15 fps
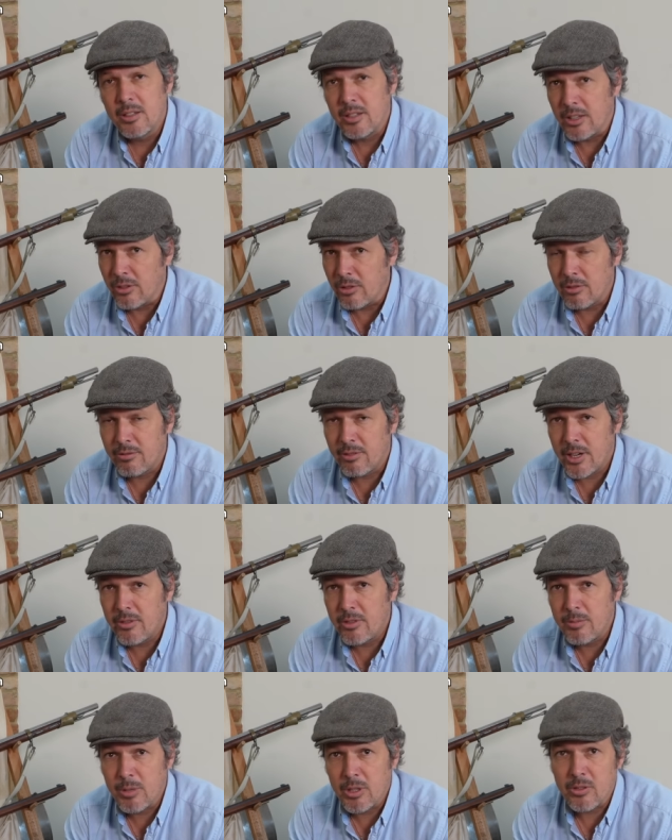then don't
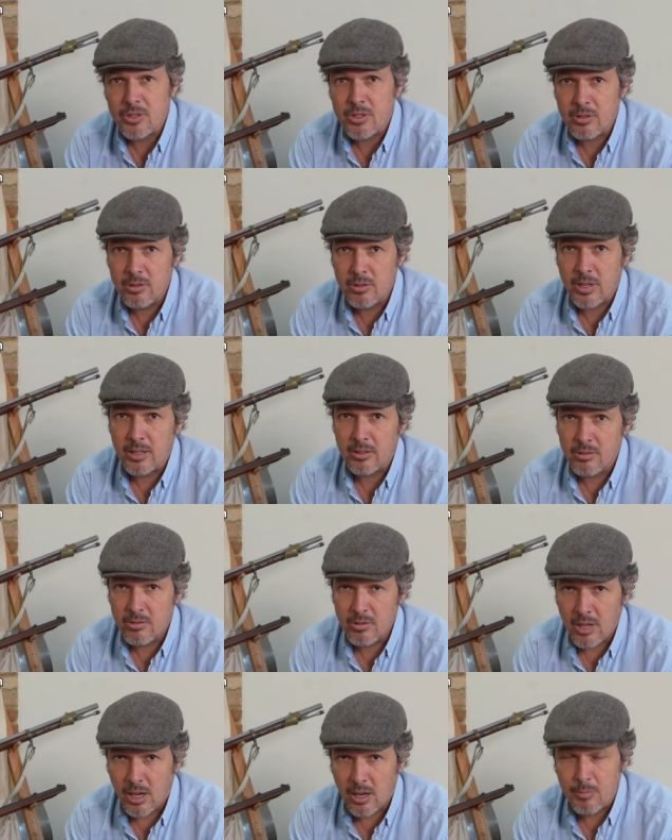fire it because you can
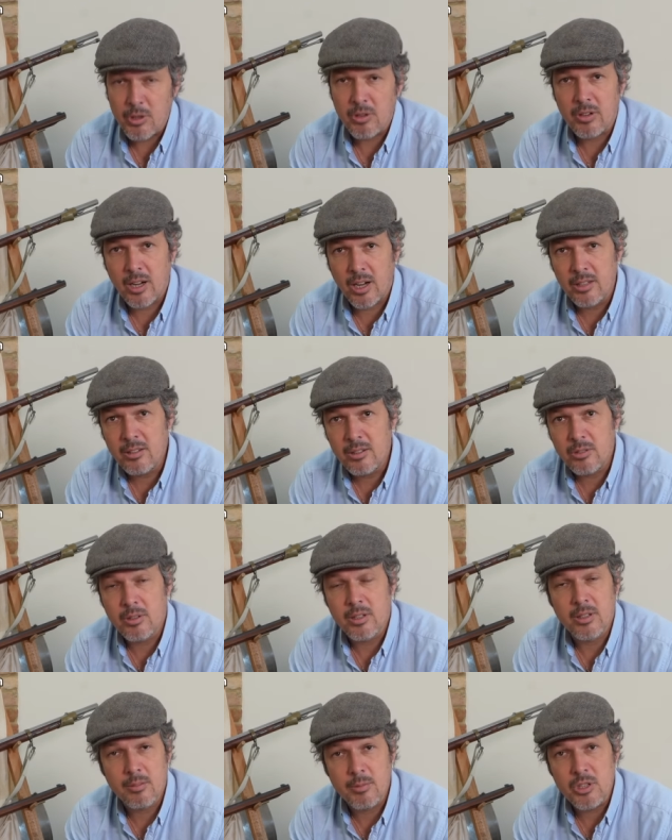harm your gun, you
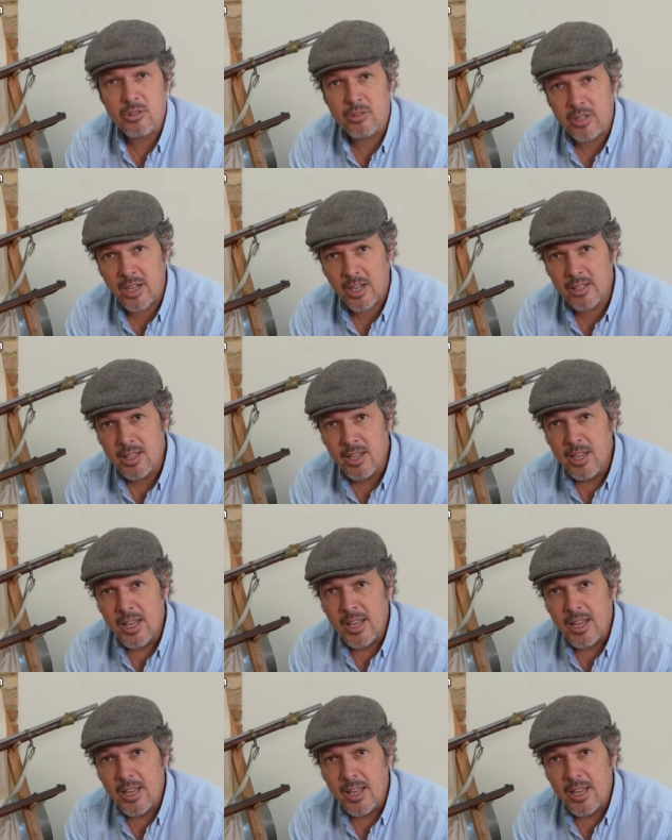can damage your gun,